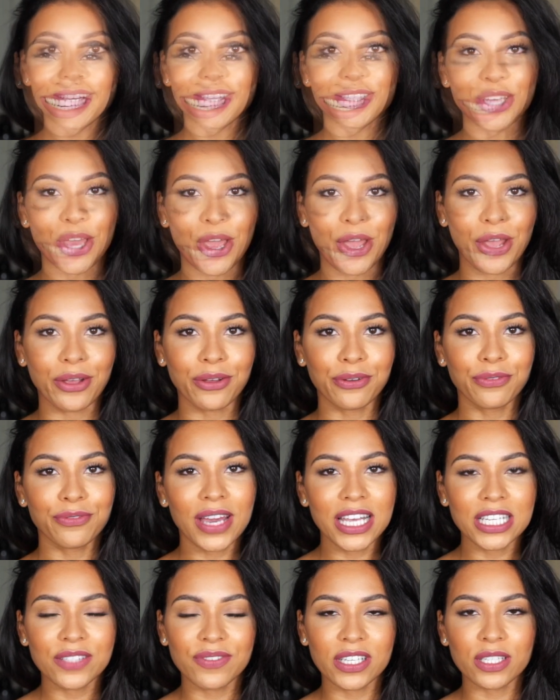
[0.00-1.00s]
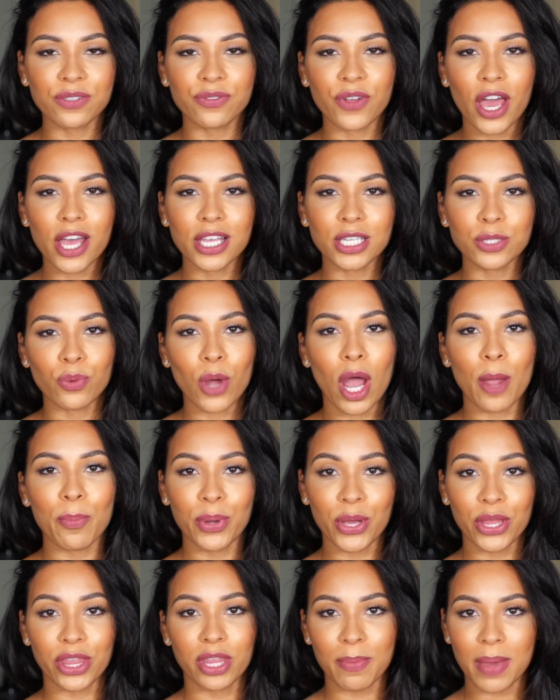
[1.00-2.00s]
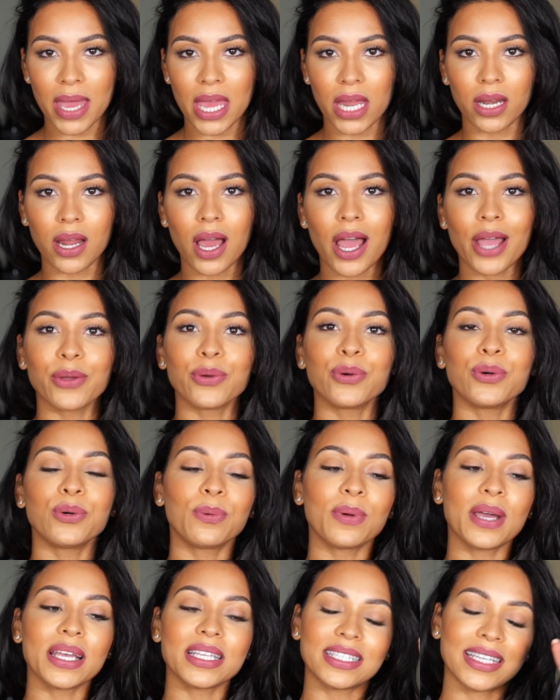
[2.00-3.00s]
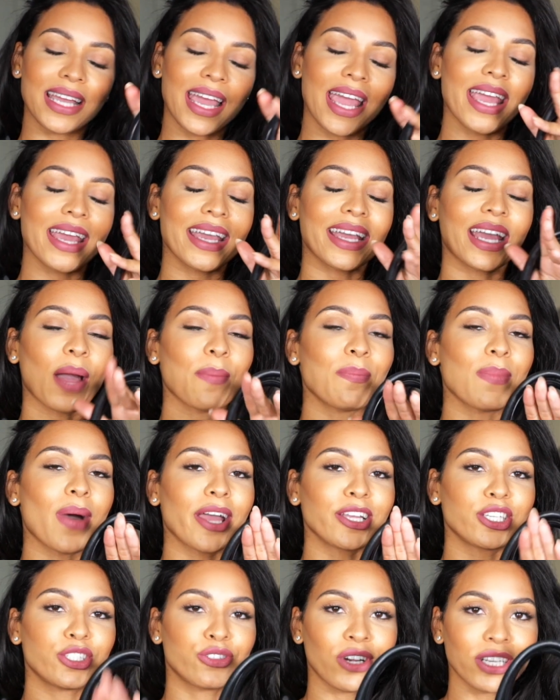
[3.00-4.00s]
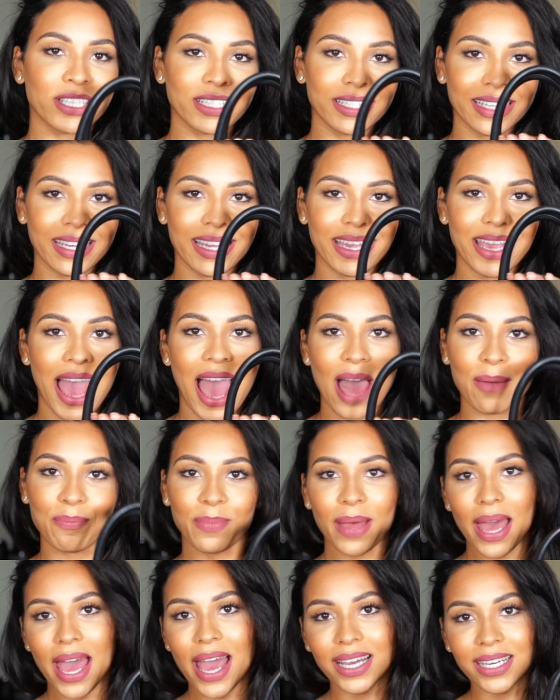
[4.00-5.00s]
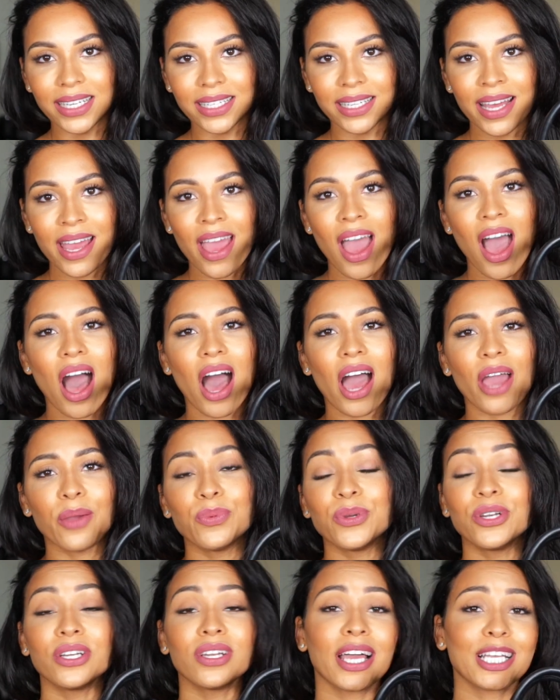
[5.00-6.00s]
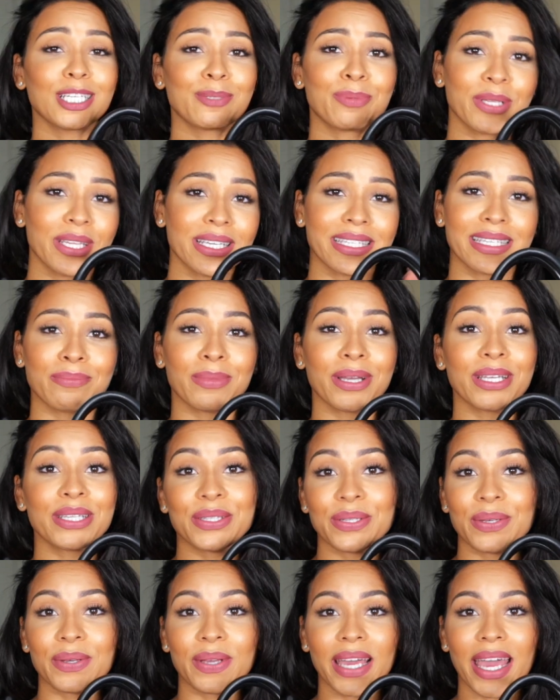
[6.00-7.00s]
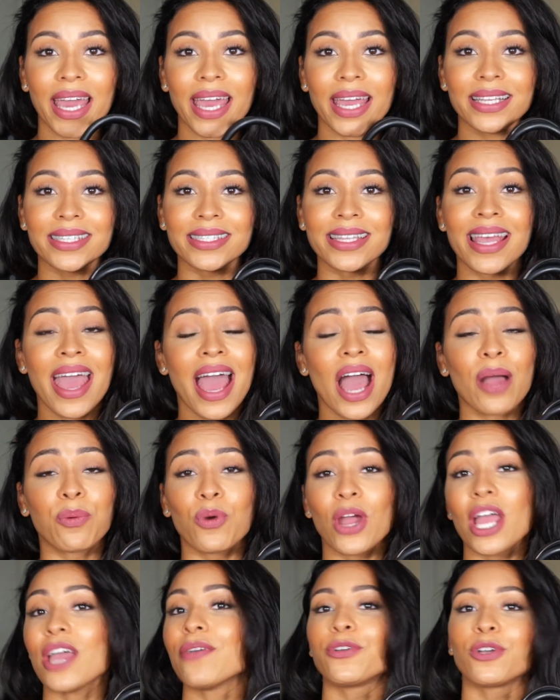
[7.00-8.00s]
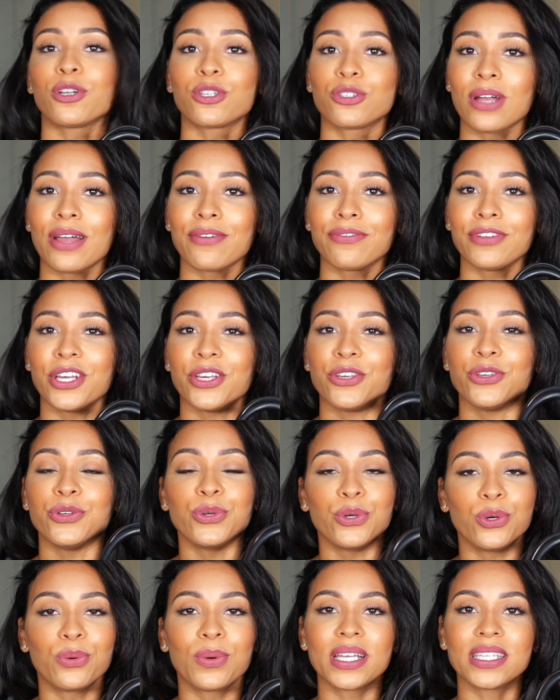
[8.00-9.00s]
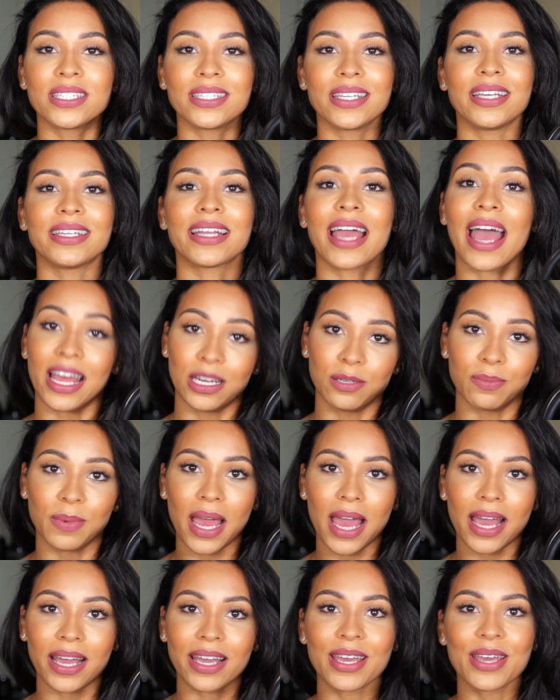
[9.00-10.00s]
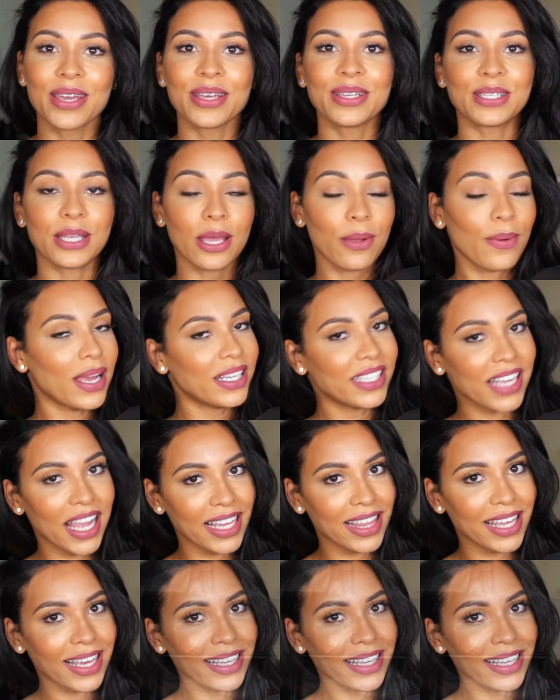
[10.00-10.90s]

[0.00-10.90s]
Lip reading: So first things first, what I put them in. I always take my trusty handbag. I wouldn't like to put this in my suitcase, and wherever you're traveling, you always need a handbag. So I take